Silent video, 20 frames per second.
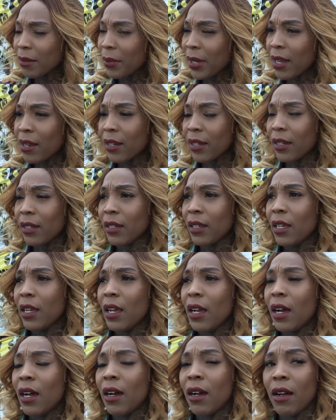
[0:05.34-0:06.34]
about it.
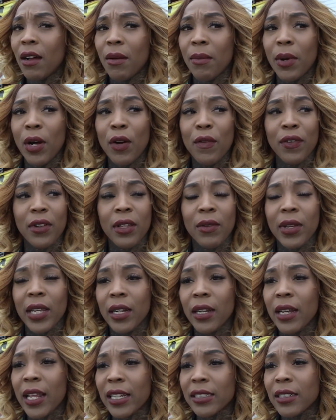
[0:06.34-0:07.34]
Hopefully, in
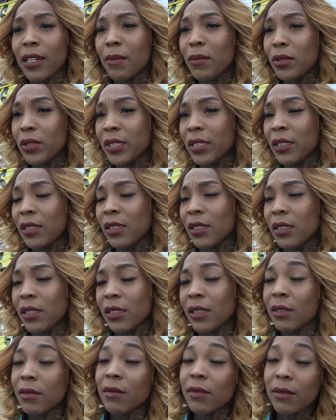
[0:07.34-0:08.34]
the next couple of
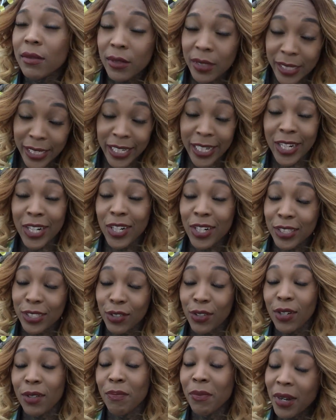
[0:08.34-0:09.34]
years
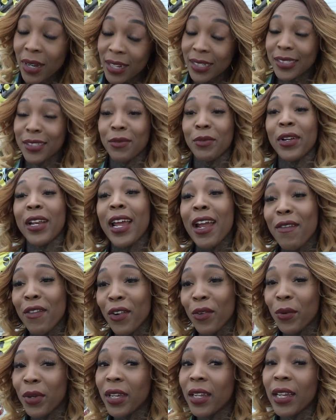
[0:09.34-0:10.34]
or months or
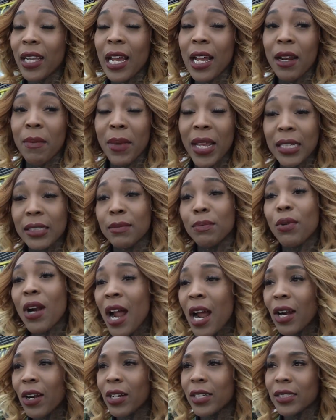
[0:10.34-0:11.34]
whatever, we can kind of make some
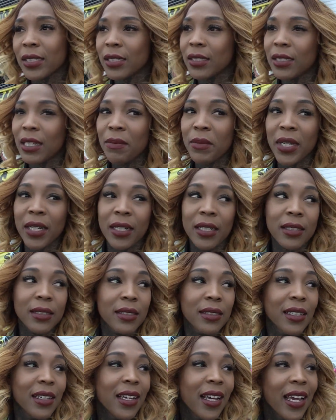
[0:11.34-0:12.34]
progress. Because, I mean,
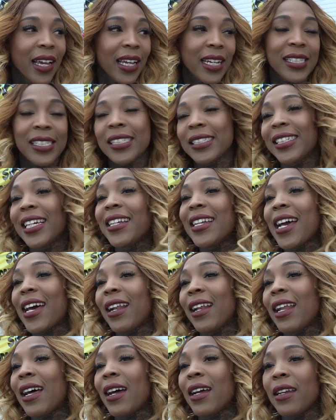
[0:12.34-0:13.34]
it's just getting out
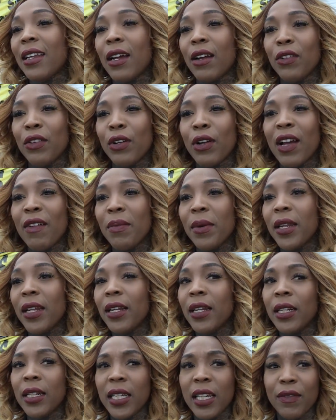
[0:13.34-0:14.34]
of line now. You know, I've been
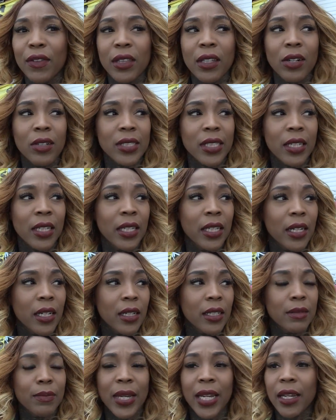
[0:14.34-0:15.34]
in the league for 13
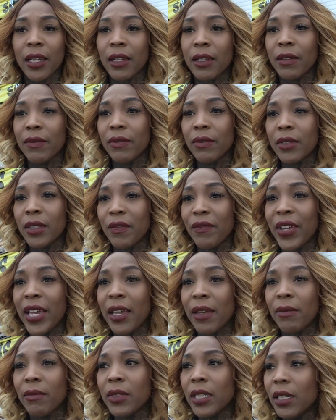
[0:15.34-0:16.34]
years making the
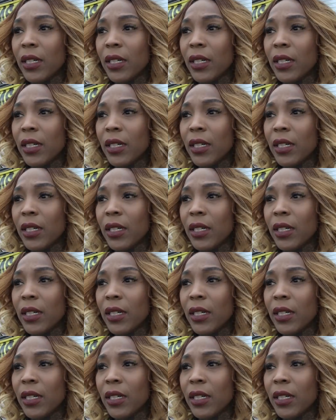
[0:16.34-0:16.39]
bet